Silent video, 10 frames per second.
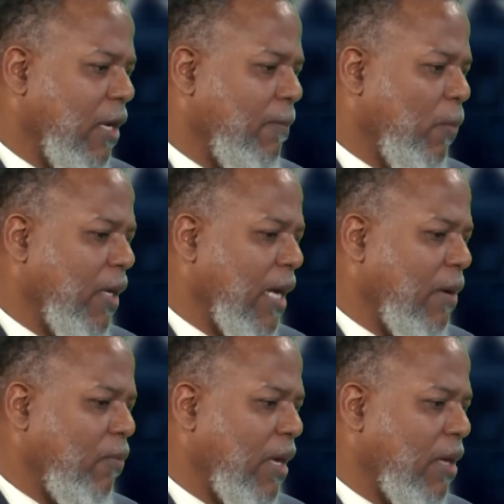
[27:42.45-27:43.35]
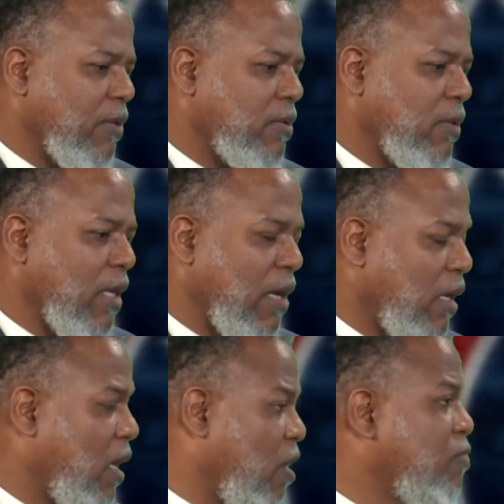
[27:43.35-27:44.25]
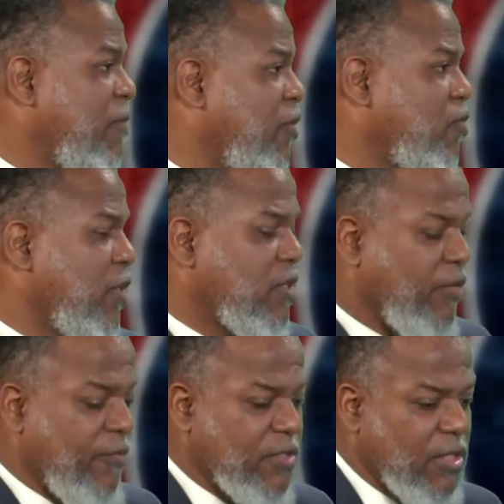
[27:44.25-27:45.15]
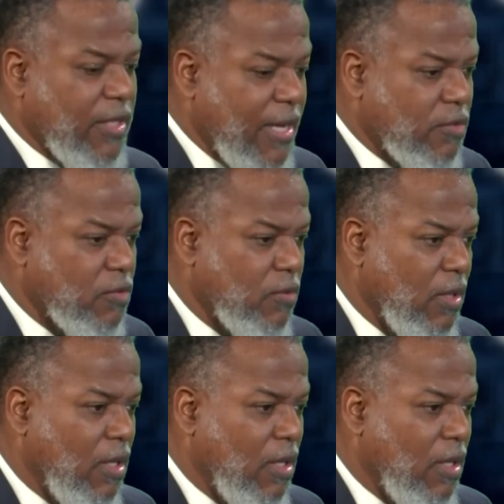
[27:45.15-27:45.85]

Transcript: when I lost my first race. I ran for city council.